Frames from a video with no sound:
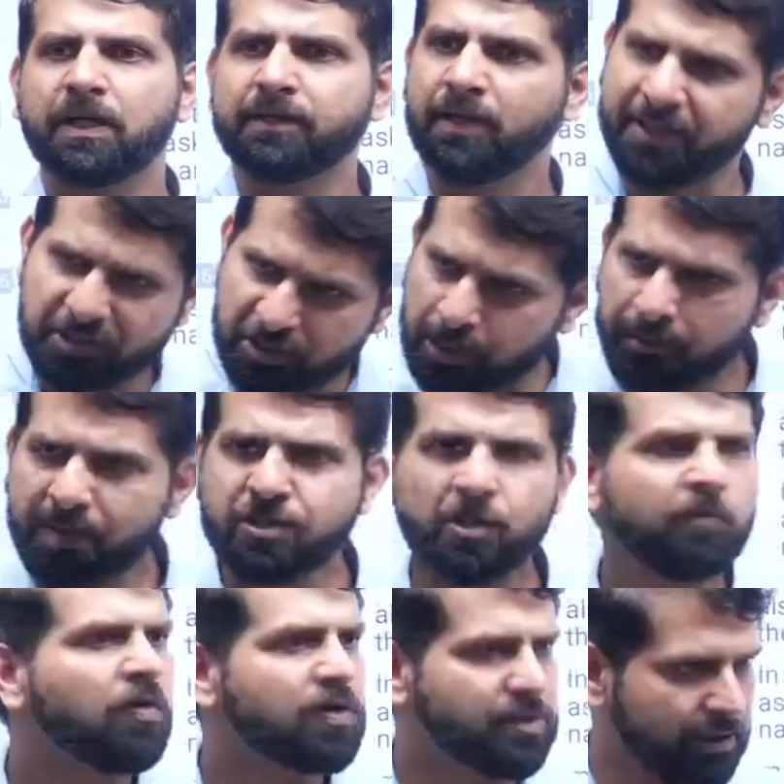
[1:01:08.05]
discrimination
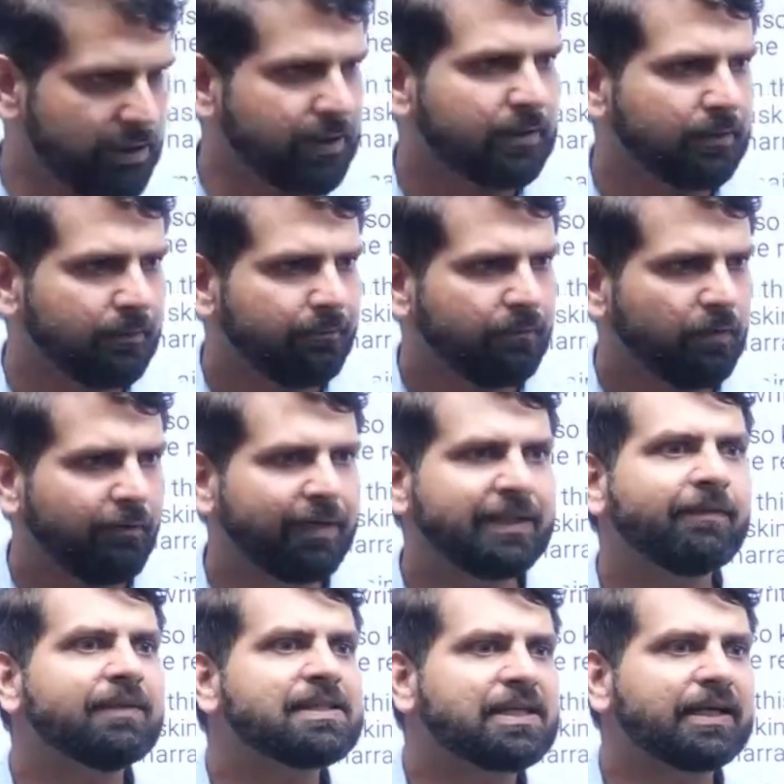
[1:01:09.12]
was there, when they
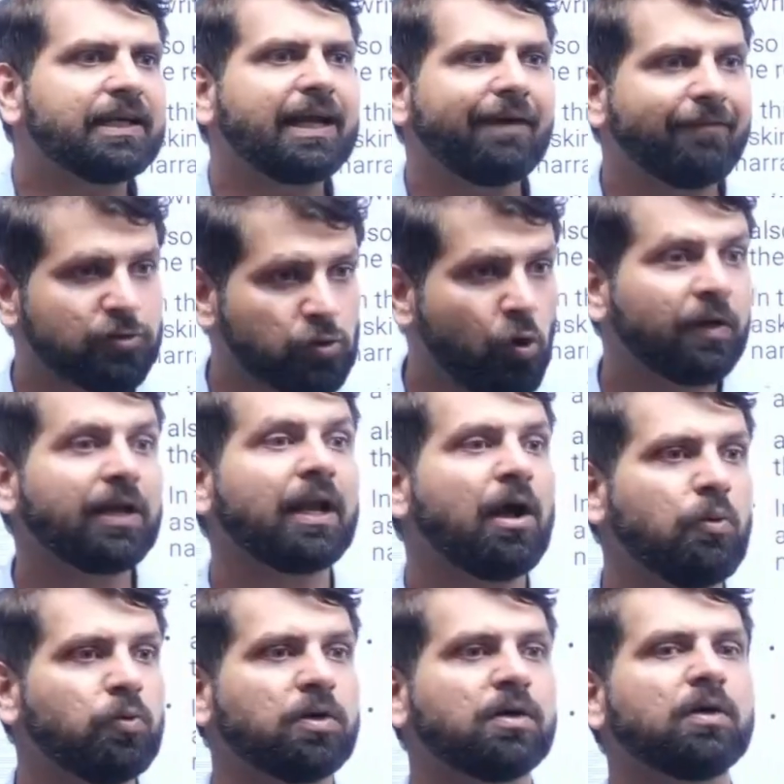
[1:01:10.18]
will say that I was not
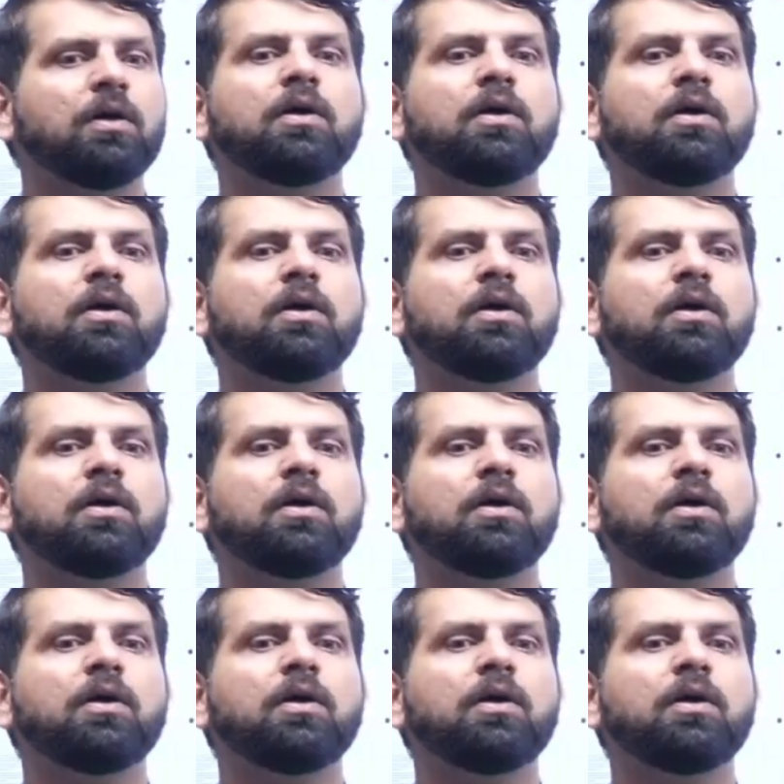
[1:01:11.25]
allowed.